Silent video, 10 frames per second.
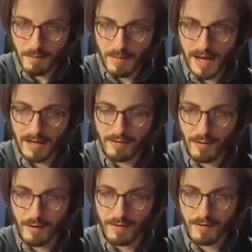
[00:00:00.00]
back and
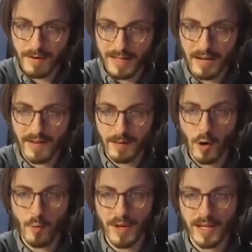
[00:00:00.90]
forth, kind of like I'm
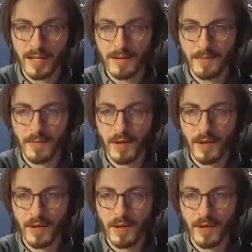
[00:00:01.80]
opening a